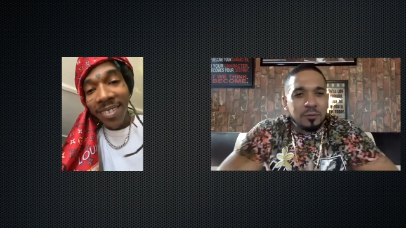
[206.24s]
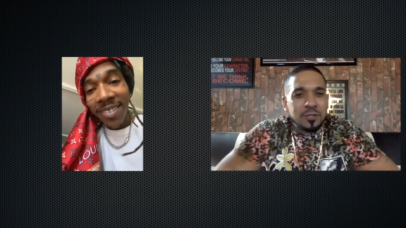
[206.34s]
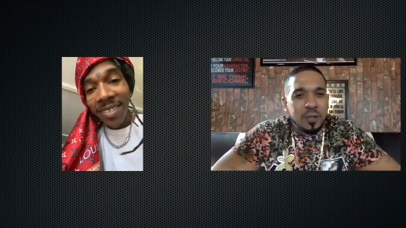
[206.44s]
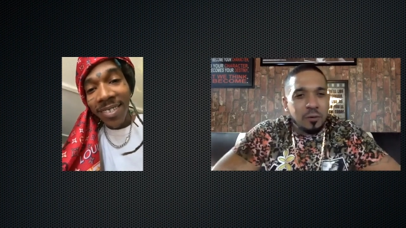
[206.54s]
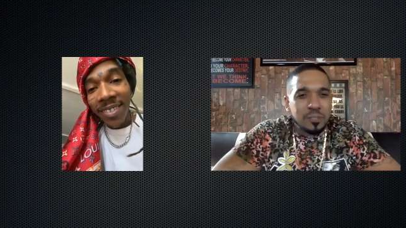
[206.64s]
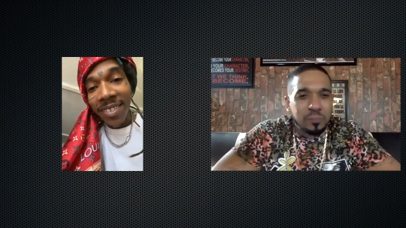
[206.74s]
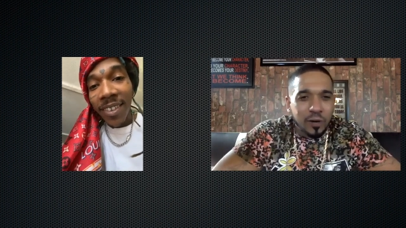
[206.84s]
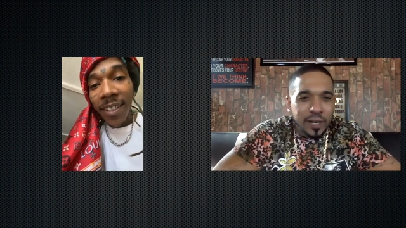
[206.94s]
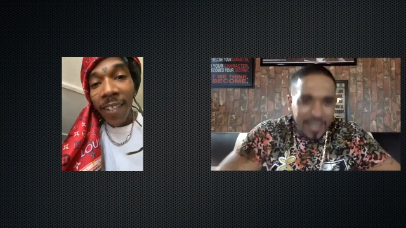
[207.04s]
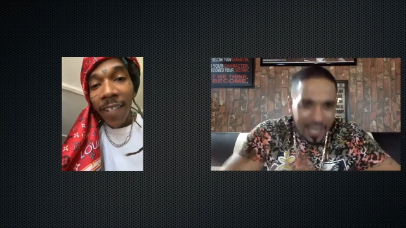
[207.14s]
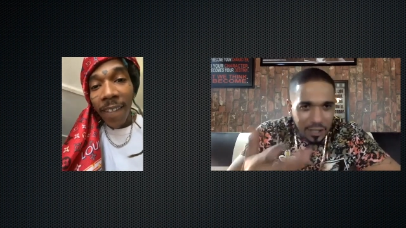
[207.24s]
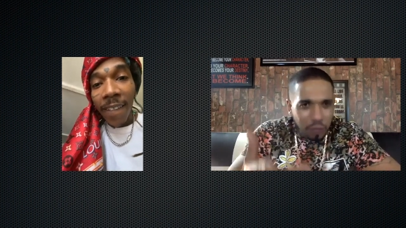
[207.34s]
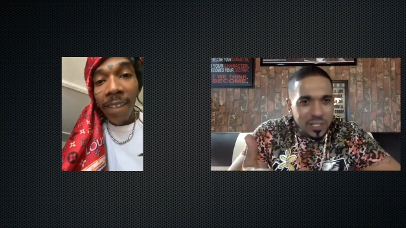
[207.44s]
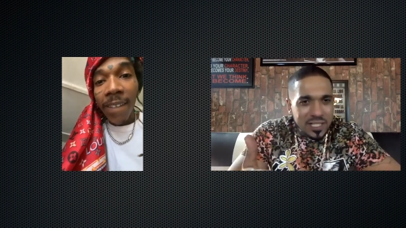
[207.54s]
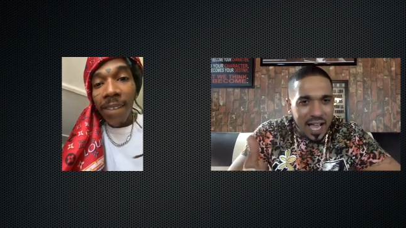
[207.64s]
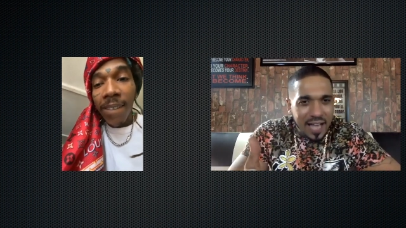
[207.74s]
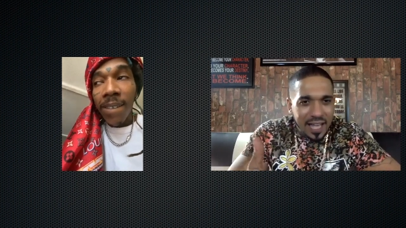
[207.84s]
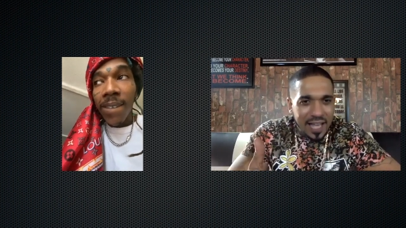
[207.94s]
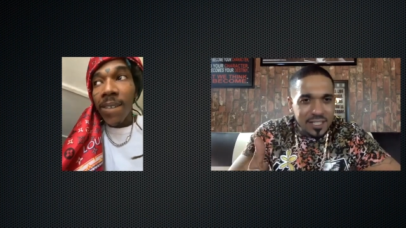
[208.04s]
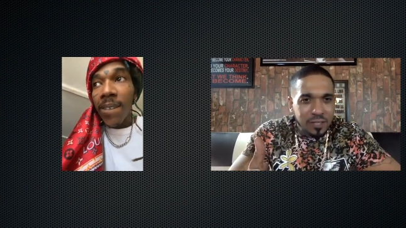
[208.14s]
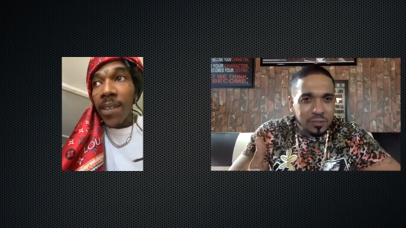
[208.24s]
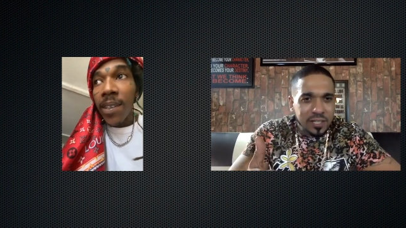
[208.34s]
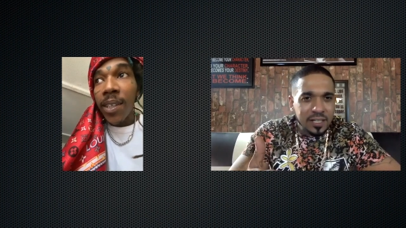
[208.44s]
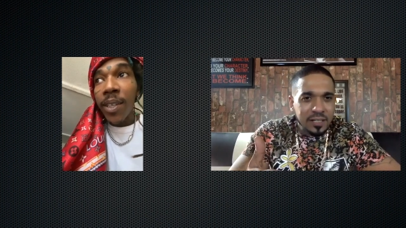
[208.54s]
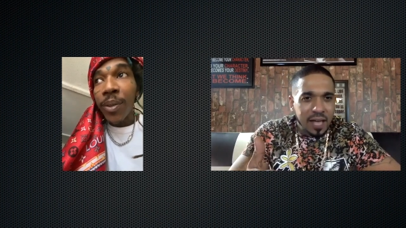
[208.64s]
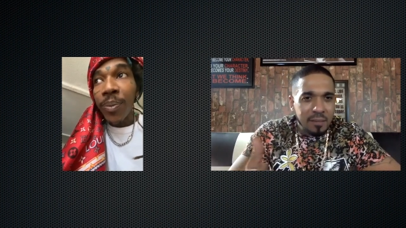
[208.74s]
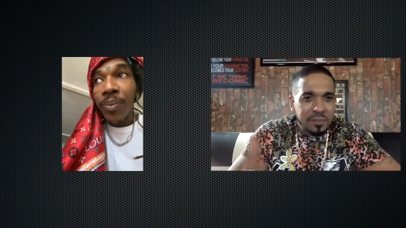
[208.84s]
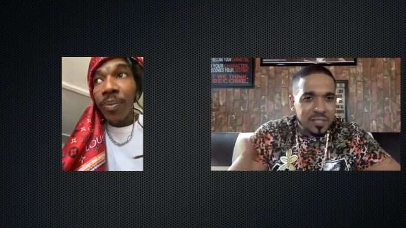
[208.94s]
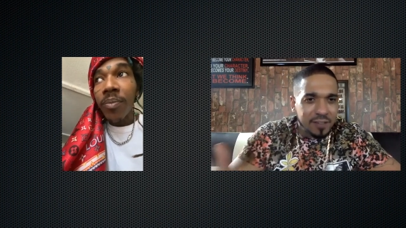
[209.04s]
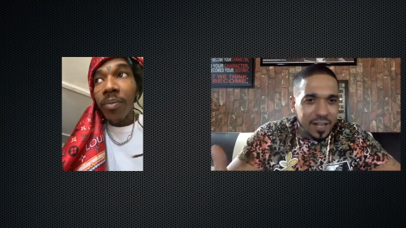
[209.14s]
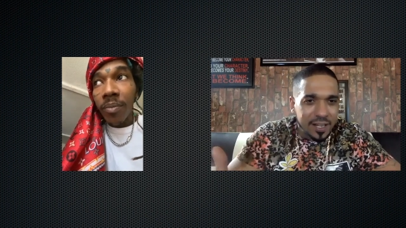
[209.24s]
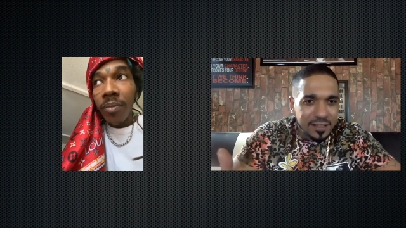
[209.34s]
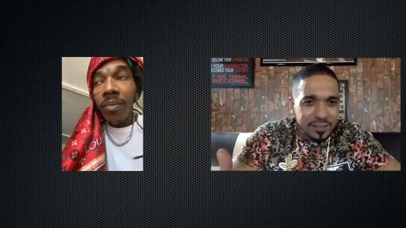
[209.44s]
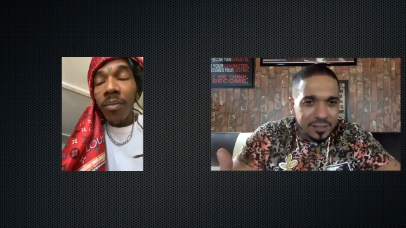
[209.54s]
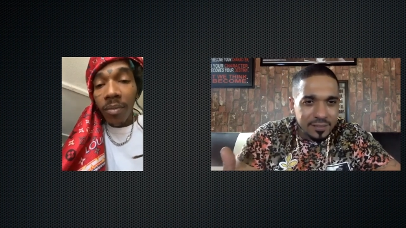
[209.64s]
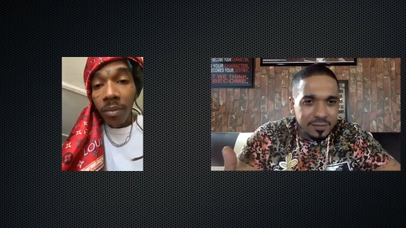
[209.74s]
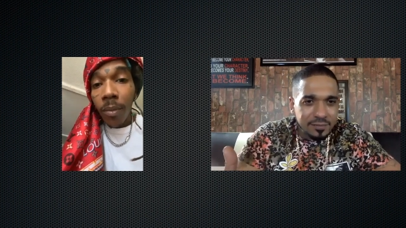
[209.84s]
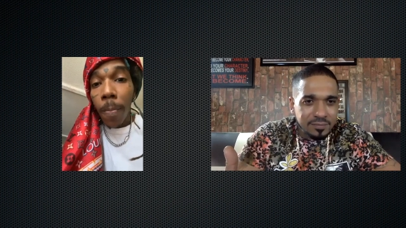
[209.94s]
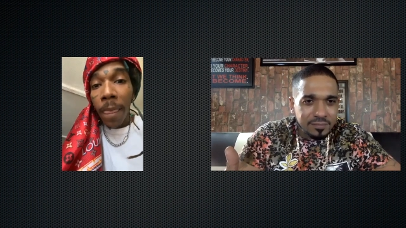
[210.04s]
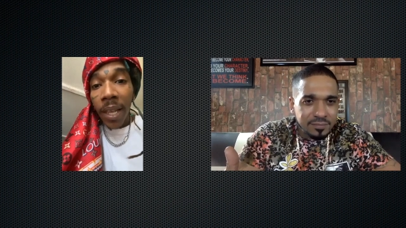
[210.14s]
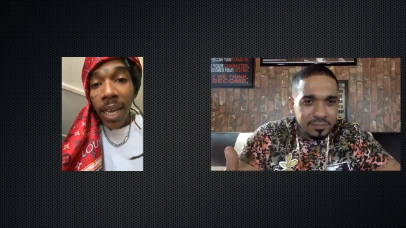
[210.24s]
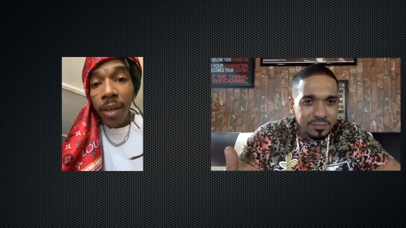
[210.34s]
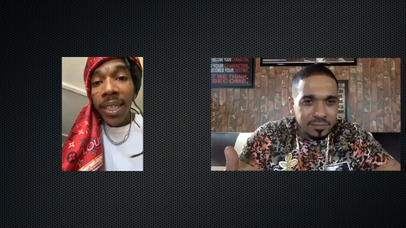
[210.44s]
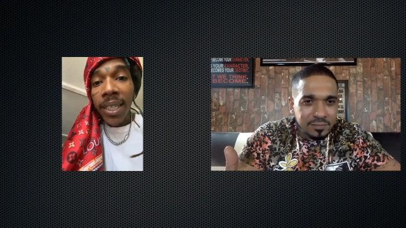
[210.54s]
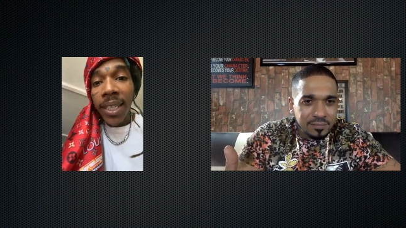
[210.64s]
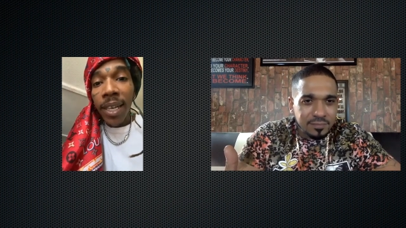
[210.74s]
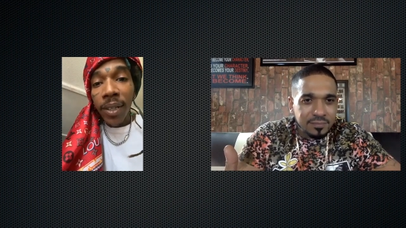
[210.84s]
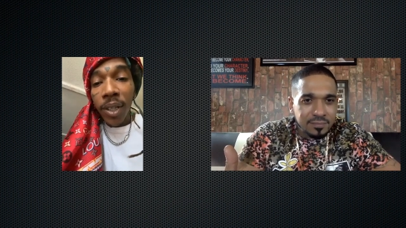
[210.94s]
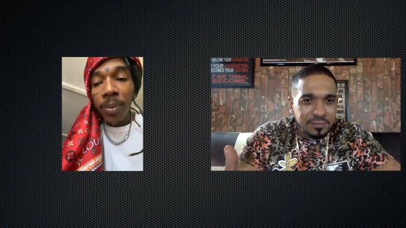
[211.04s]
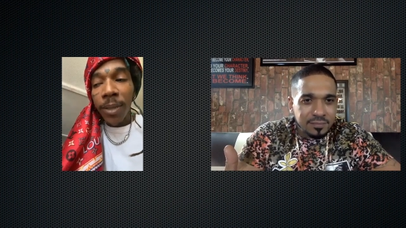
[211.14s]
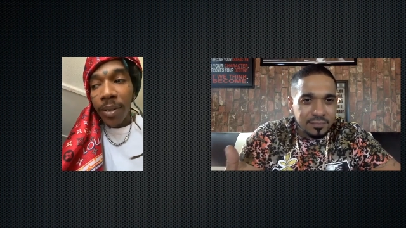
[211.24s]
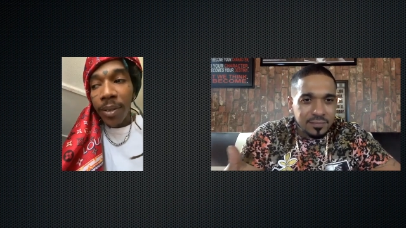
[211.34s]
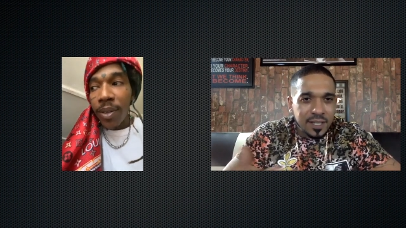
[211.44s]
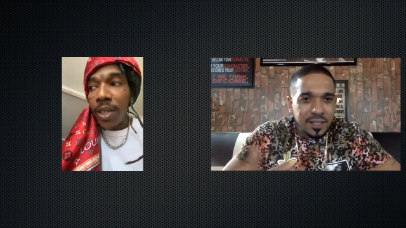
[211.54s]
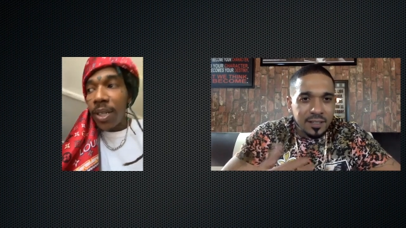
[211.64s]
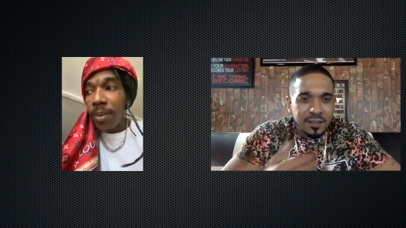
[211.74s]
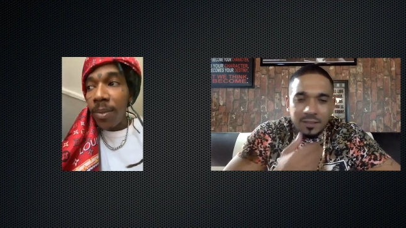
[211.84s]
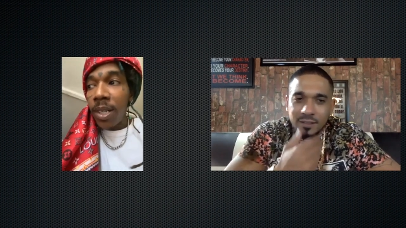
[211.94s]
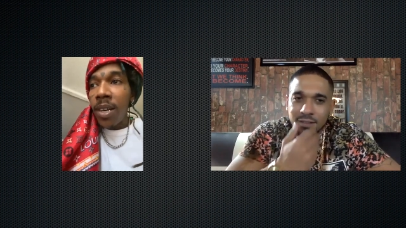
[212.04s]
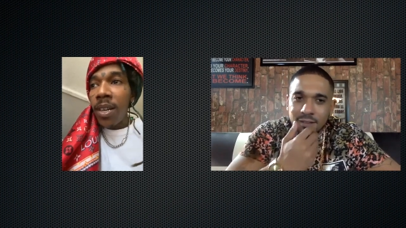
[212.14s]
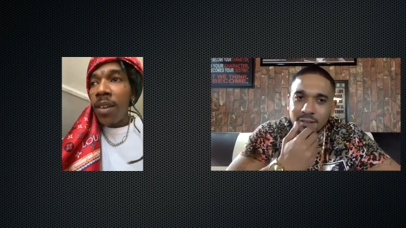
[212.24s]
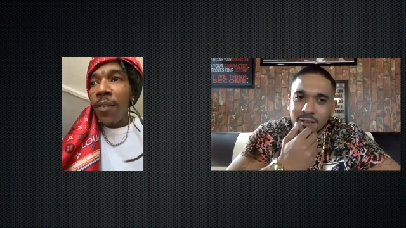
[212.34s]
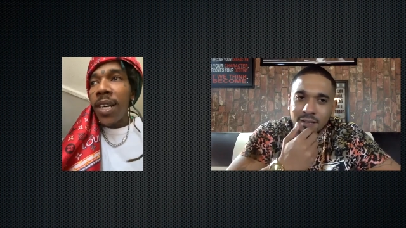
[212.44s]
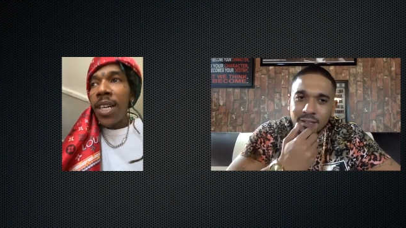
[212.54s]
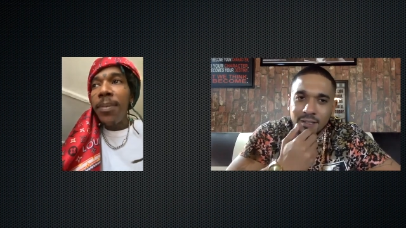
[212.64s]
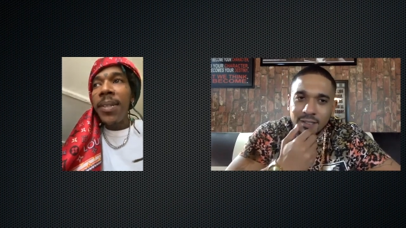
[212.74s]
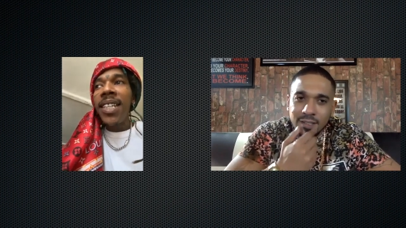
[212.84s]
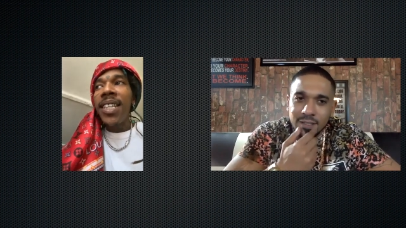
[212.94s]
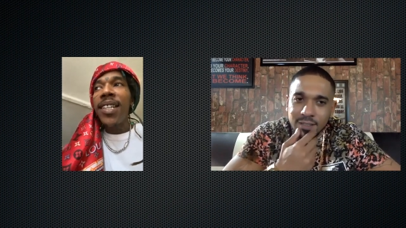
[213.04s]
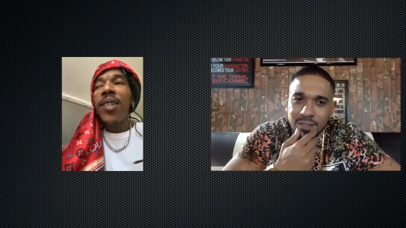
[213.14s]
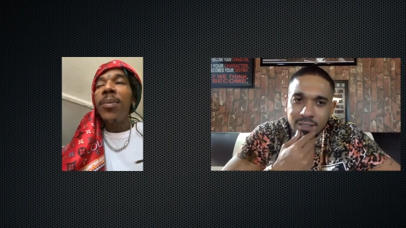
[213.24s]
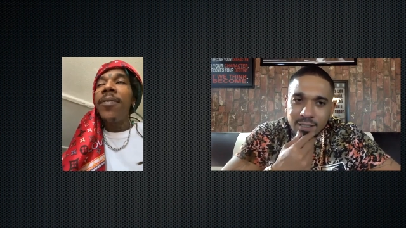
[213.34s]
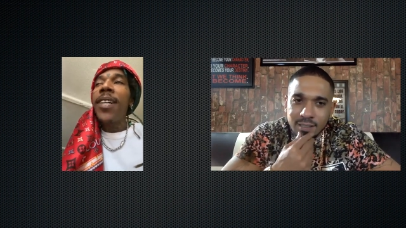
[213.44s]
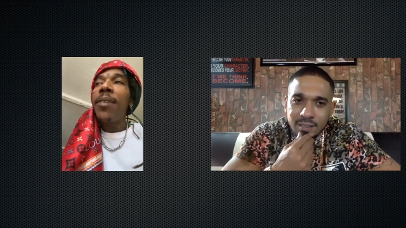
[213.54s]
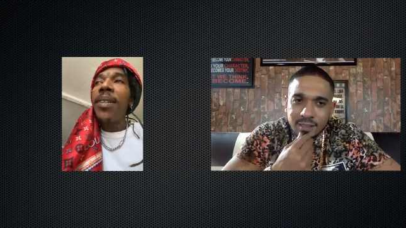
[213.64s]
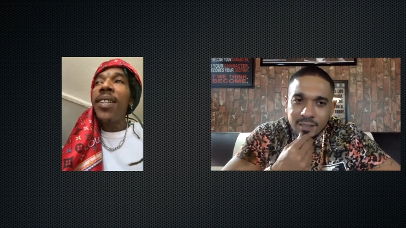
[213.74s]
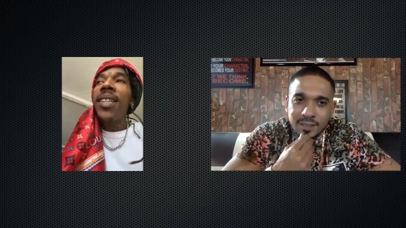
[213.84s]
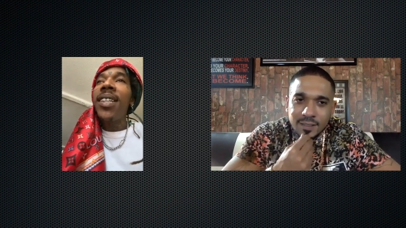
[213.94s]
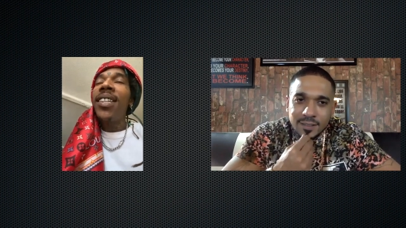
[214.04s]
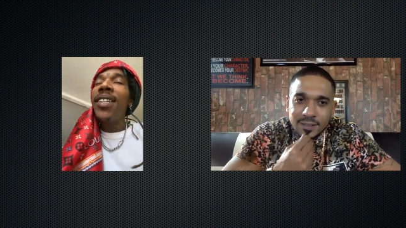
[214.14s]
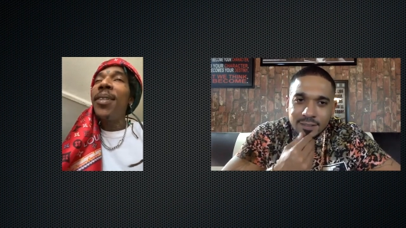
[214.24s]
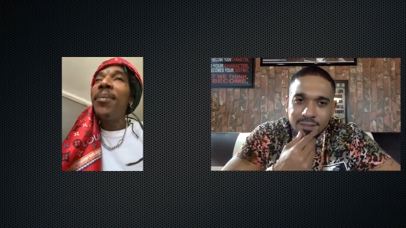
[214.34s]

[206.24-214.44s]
Speaker 1: with Soulja Boy? Cause I, you were signed to SOD MG, right?
Speaker 2: Yeah, I was signed with Soulja Boy. Um, for a couple of years. Soulja Boy found me on um,